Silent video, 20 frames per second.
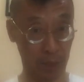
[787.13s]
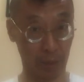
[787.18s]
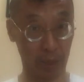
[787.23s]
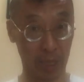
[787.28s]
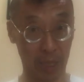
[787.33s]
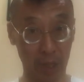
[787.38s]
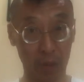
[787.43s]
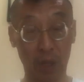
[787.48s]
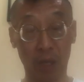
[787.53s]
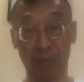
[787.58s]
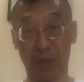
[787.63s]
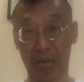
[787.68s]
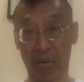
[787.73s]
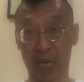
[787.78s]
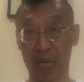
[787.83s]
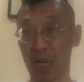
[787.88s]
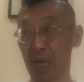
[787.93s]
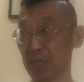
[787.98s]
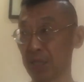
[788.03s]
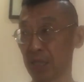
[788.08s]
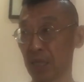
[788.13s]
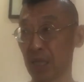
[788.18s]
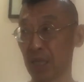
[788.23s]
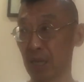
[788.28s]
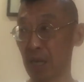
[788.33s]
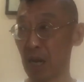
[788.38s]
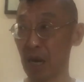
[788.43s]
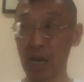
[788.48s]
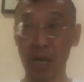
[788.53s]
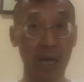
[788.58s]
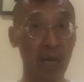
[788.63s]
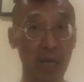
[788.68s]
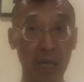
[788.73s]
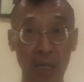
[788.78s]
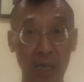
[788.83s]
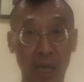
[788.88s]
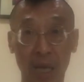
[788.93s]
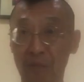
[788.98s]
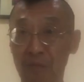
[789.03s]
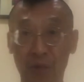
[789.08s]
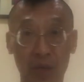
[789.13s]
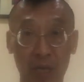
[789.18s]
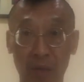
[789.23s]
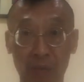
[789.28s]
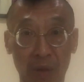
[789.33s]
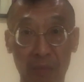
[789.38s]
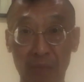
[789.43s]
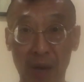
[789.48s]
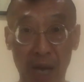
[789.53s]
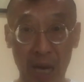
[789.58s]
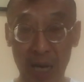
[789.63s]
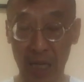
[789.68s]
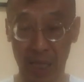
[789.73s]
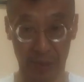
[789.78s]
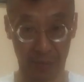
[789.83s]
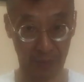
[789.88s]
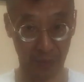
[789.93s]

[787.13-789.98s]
you know, in my class that I have really been buying,